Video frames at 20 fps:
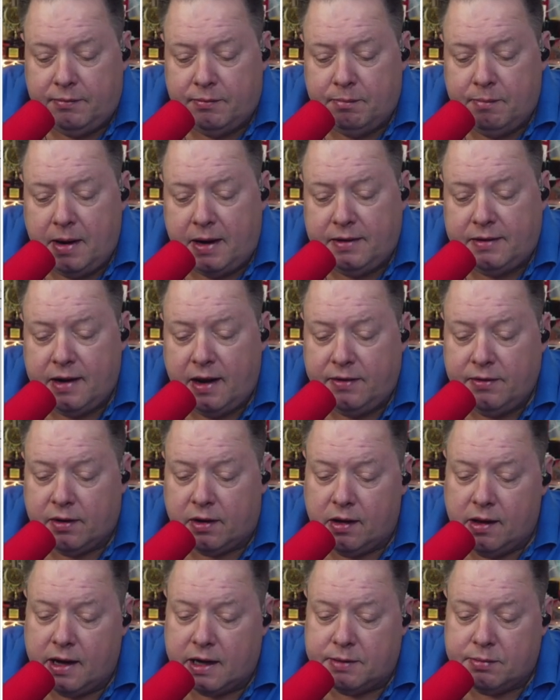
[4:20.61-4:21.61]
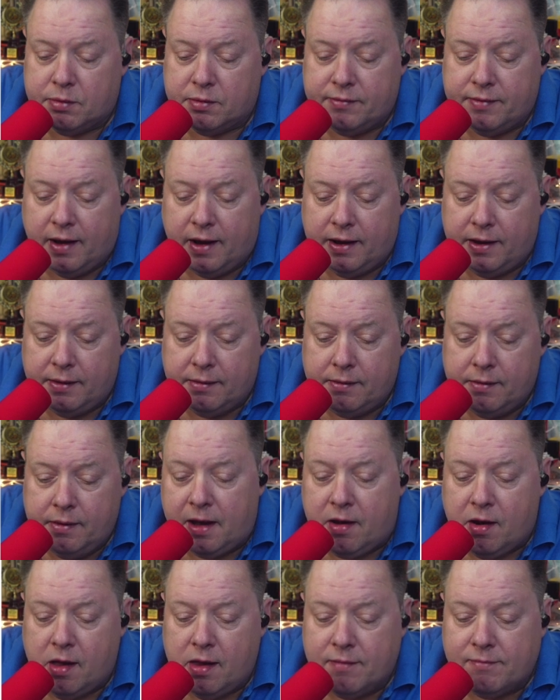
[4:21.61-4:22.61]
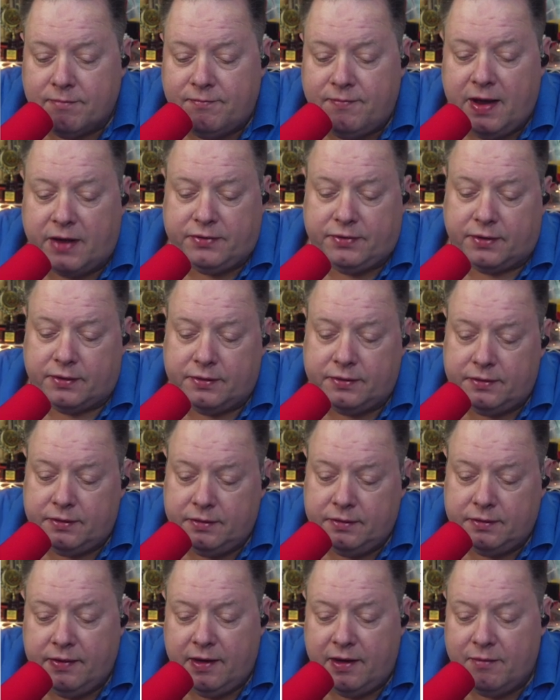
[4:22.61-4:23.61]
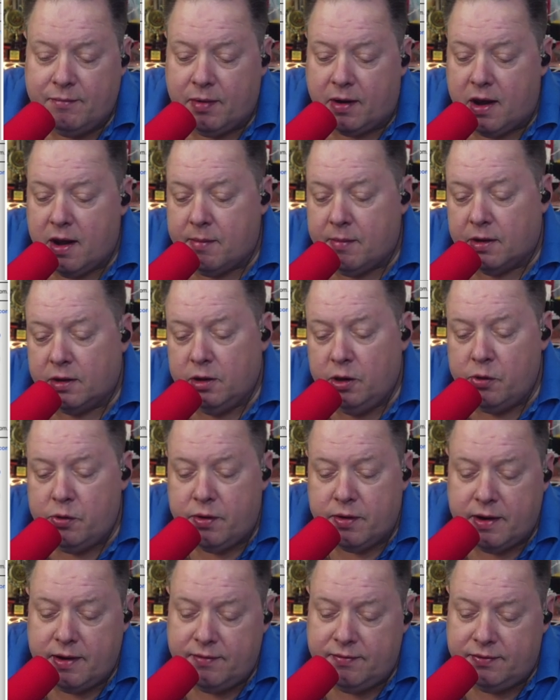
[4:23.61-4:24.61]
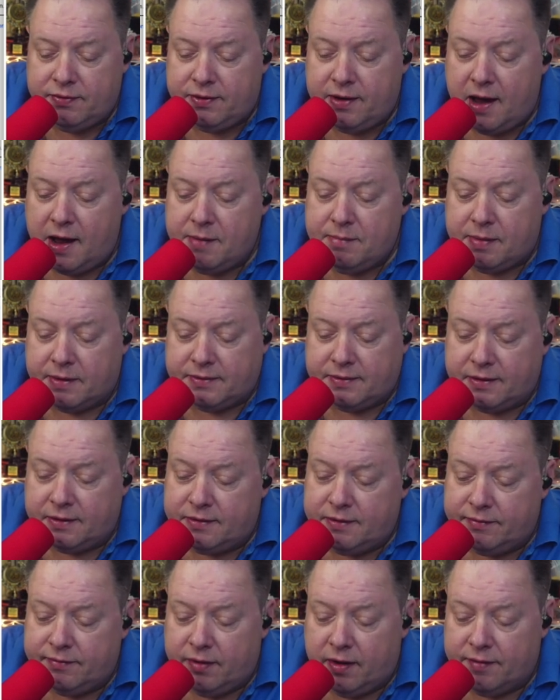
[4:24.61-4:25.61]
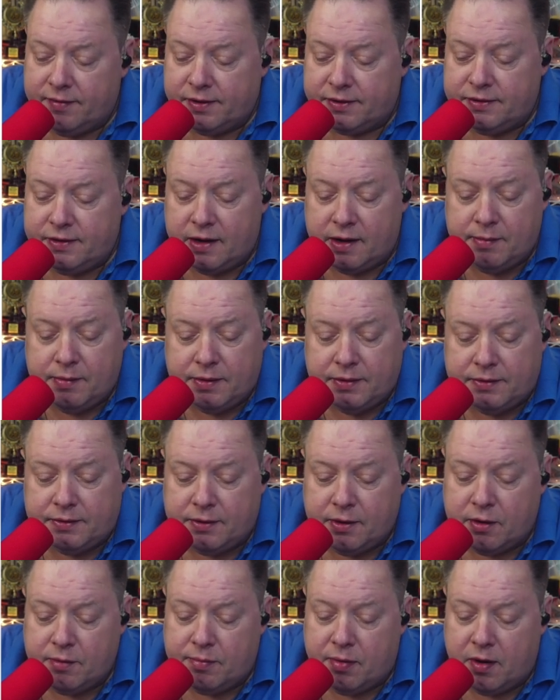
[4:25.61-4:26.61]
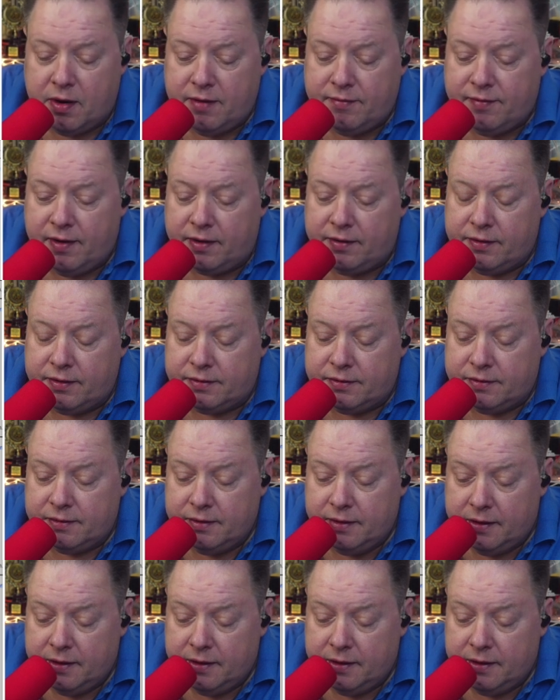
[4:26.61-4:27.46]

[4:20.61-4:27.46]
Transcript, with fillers: maintain their collectible value they call them vessels and they have become a lucrative side business involving cinemas third party vendors